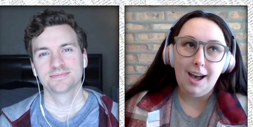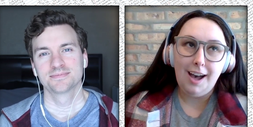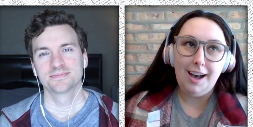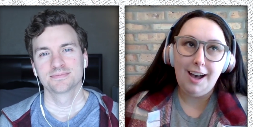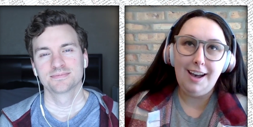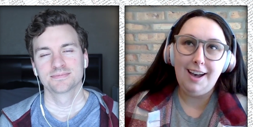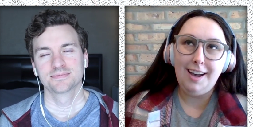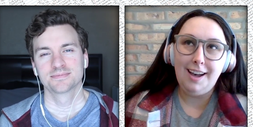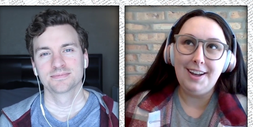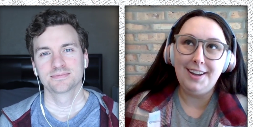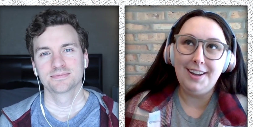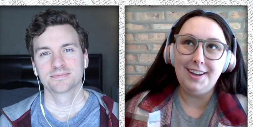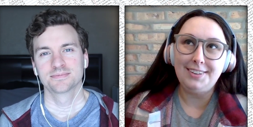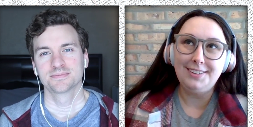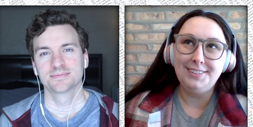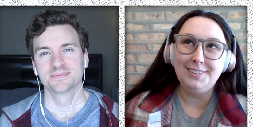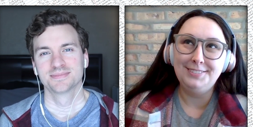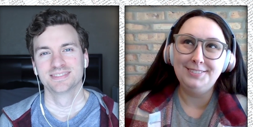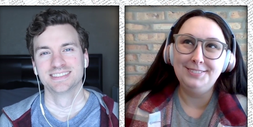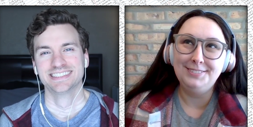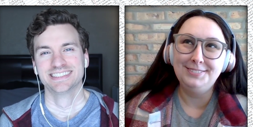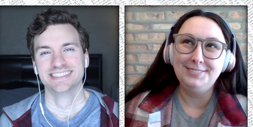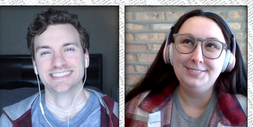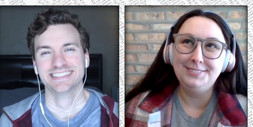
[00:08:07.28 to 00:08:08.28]
Speaker 1: Uh,
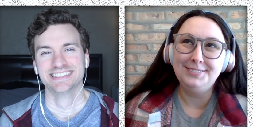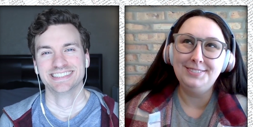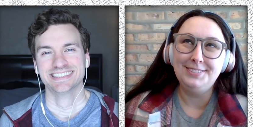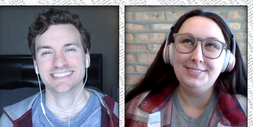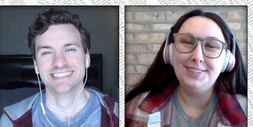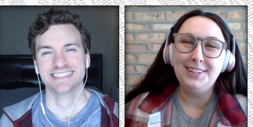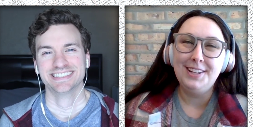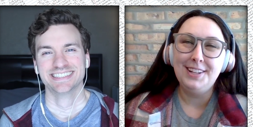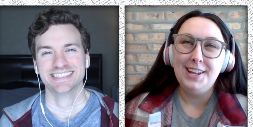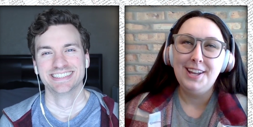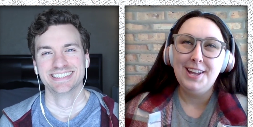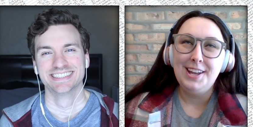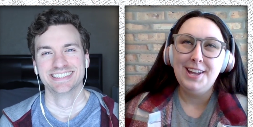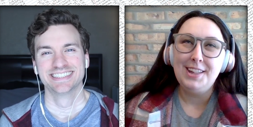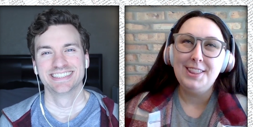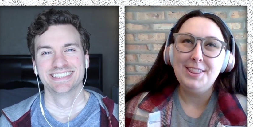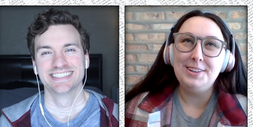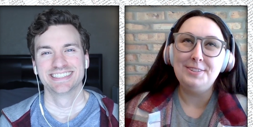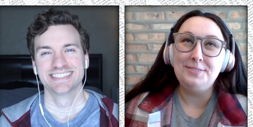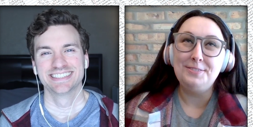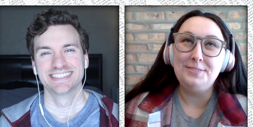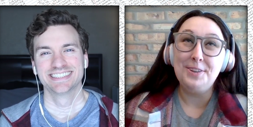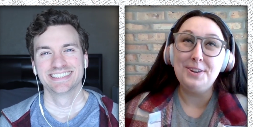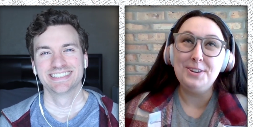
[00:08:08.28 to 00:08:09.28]

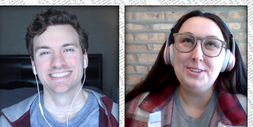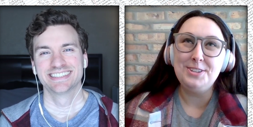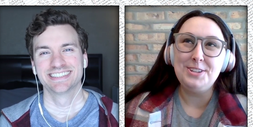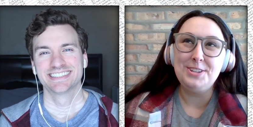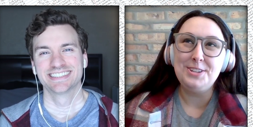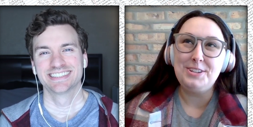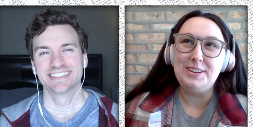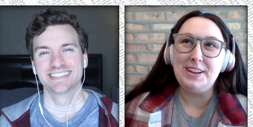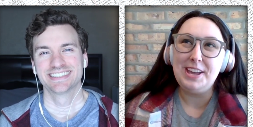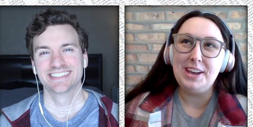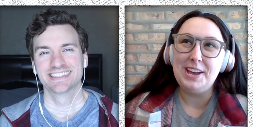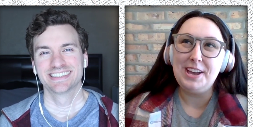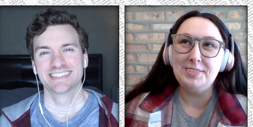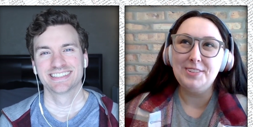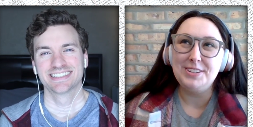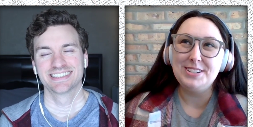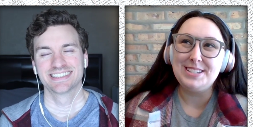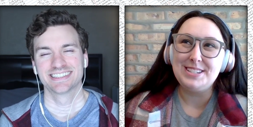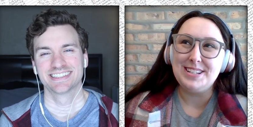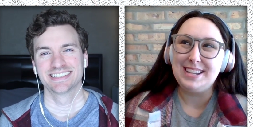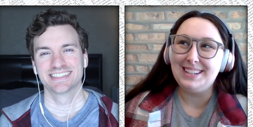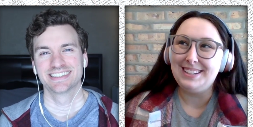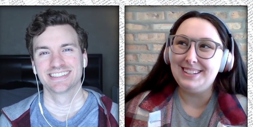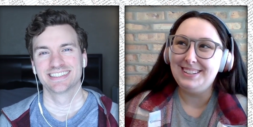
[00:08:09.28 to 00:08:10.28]
the first show I
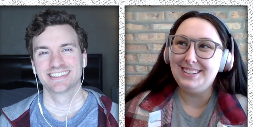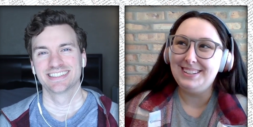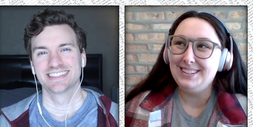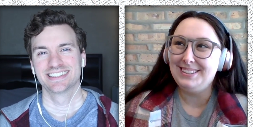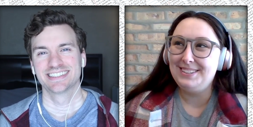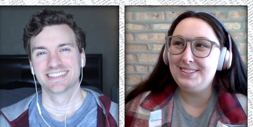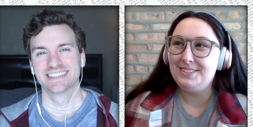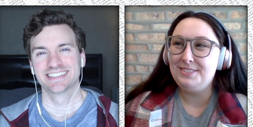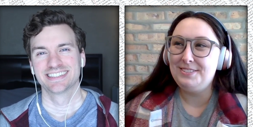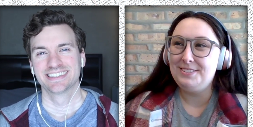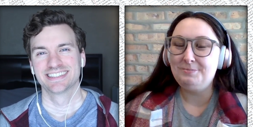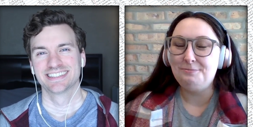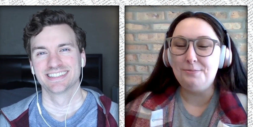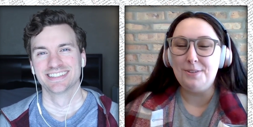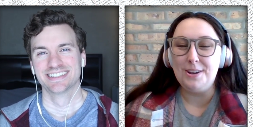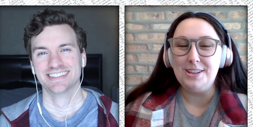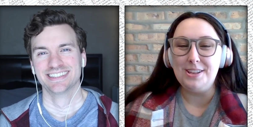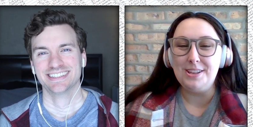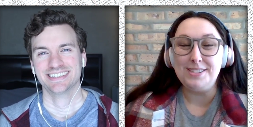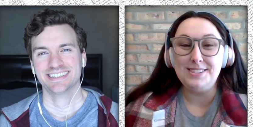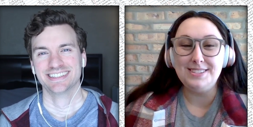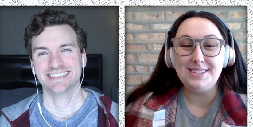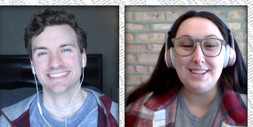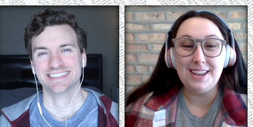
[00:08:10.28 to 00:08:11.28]
ever did
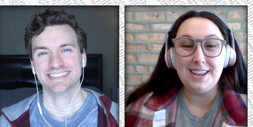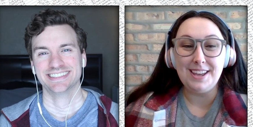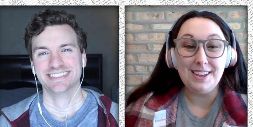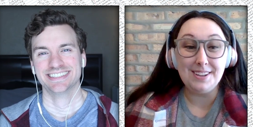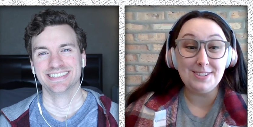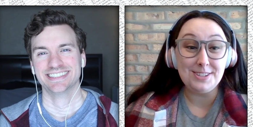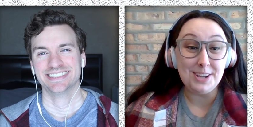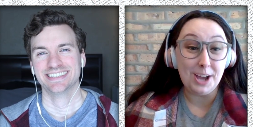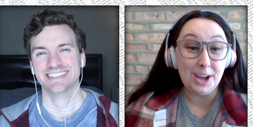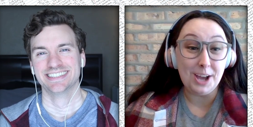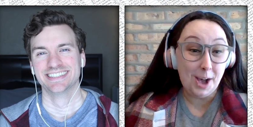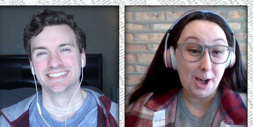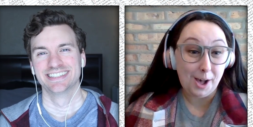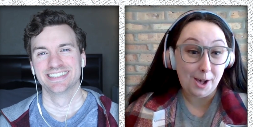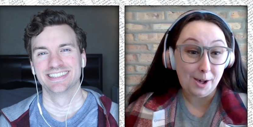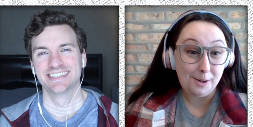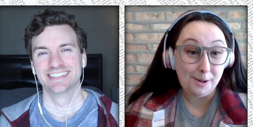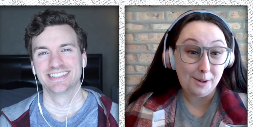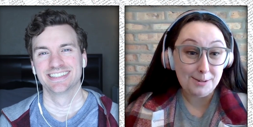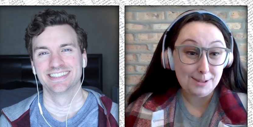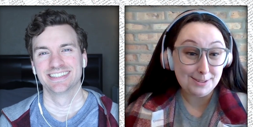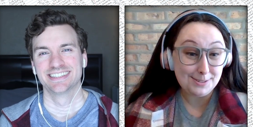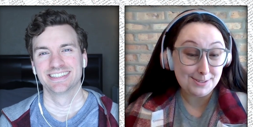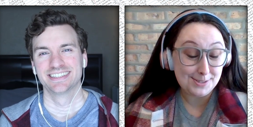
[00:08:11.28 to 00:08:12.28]
was
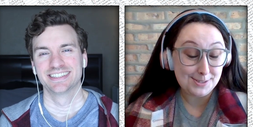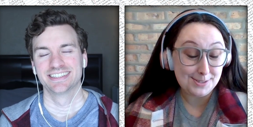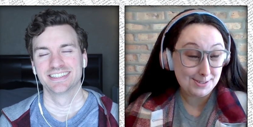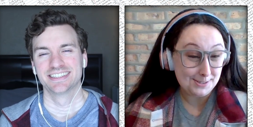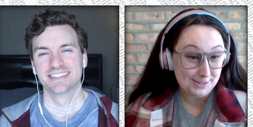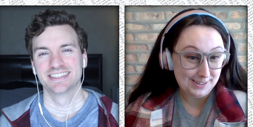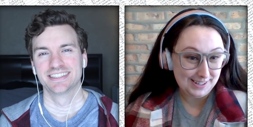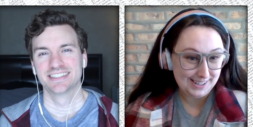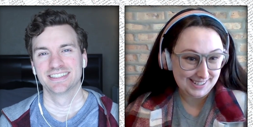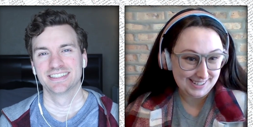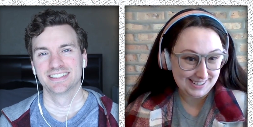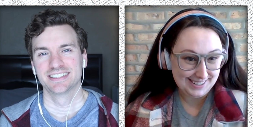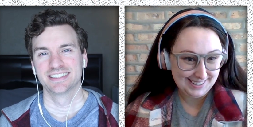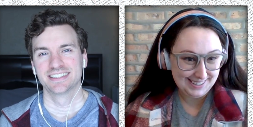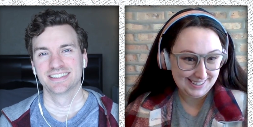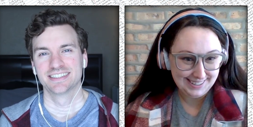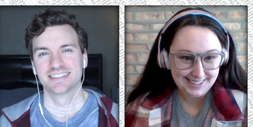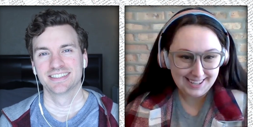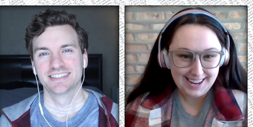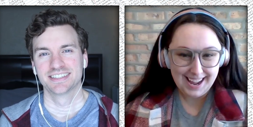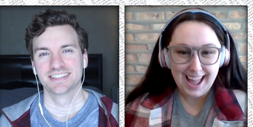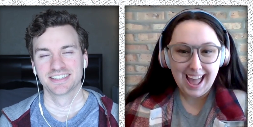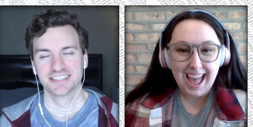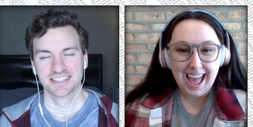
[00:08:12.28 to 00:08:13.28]
Tom Sawyer.
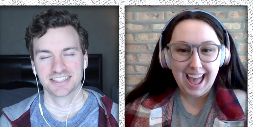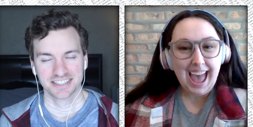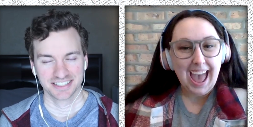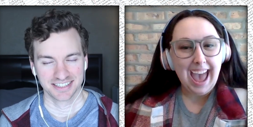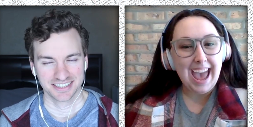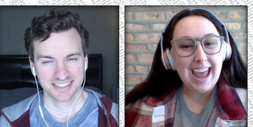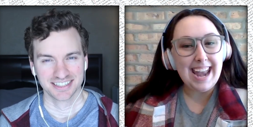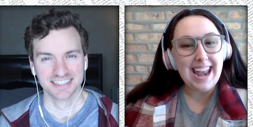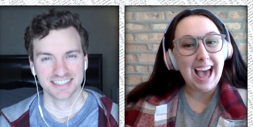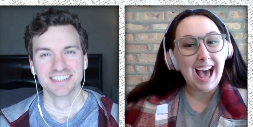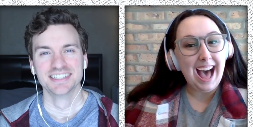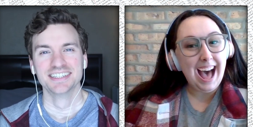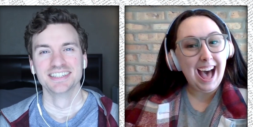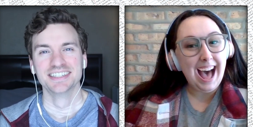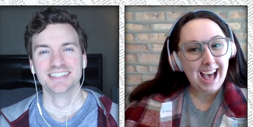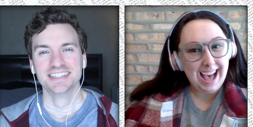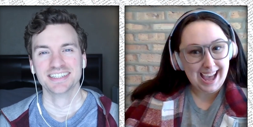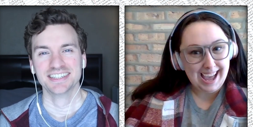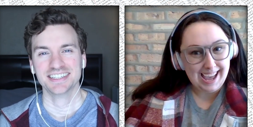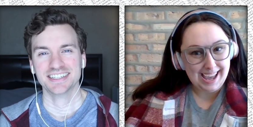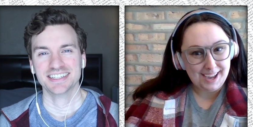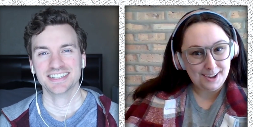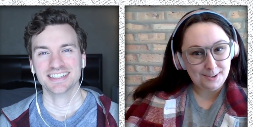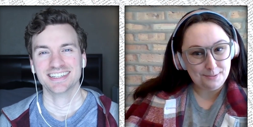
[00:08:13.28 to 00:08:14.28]
And
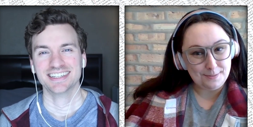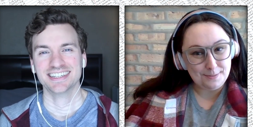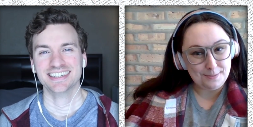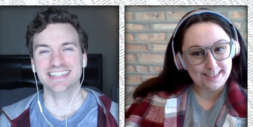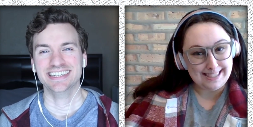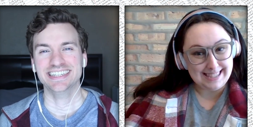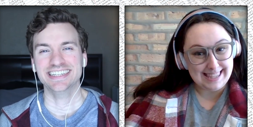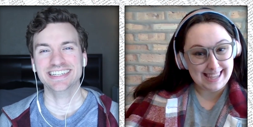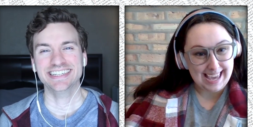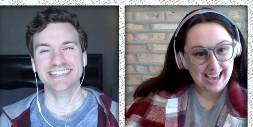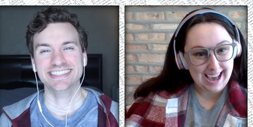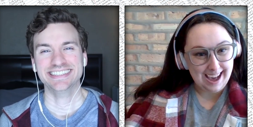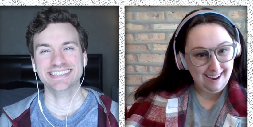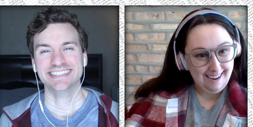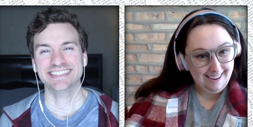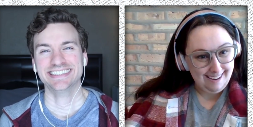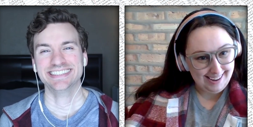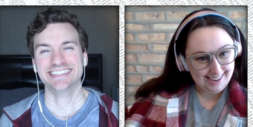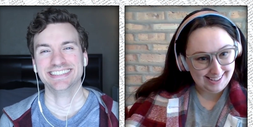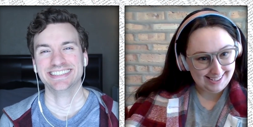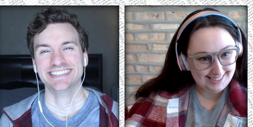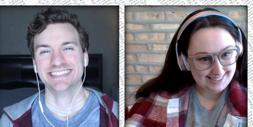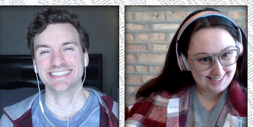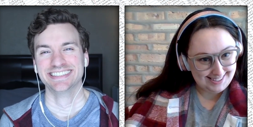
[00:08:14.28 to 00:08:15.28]
I was the
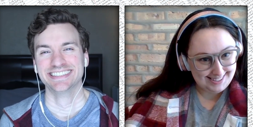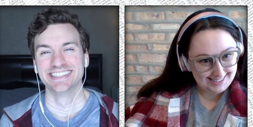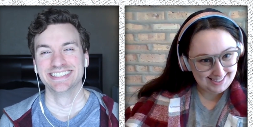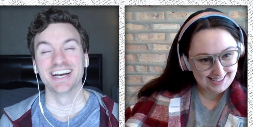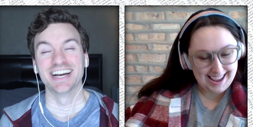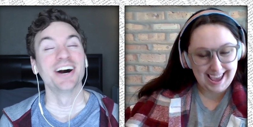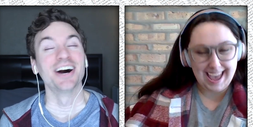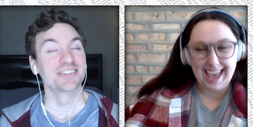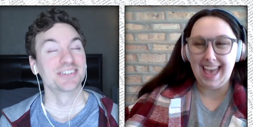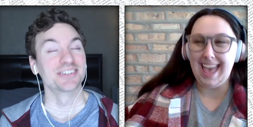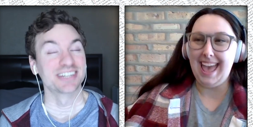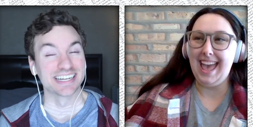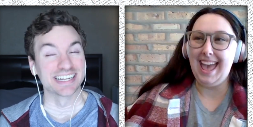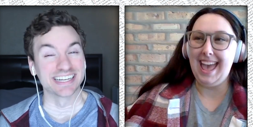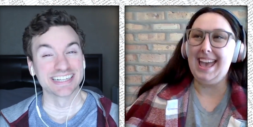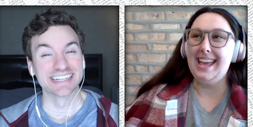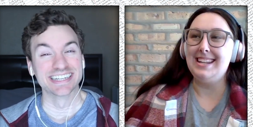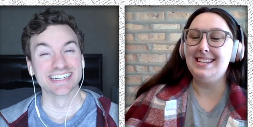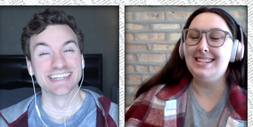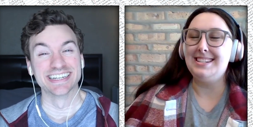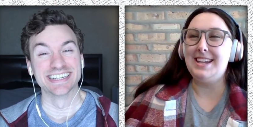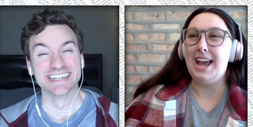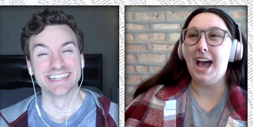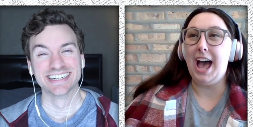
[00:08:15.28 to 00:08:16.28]
aunt. Okay.
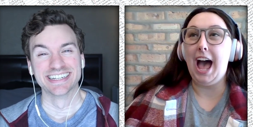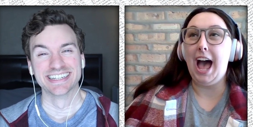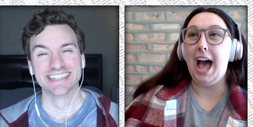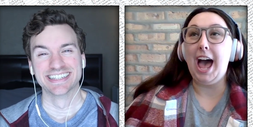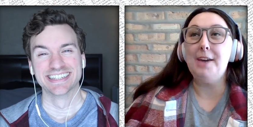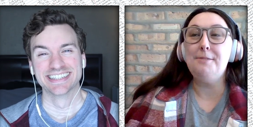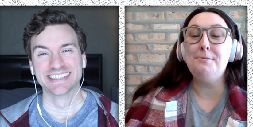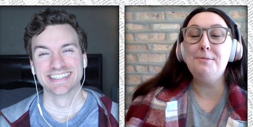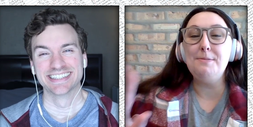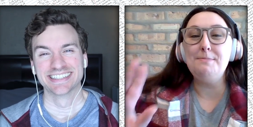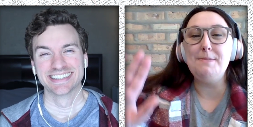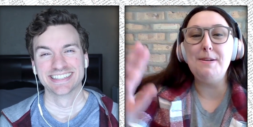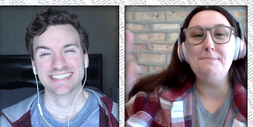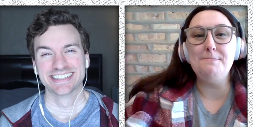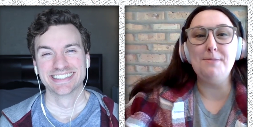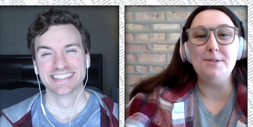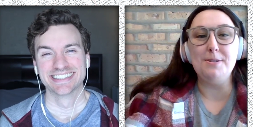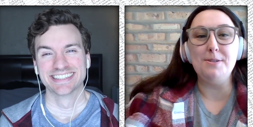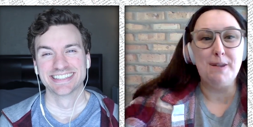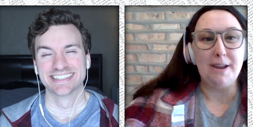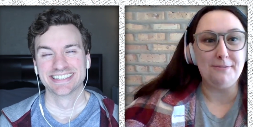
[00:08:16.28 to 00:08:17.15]
And I remember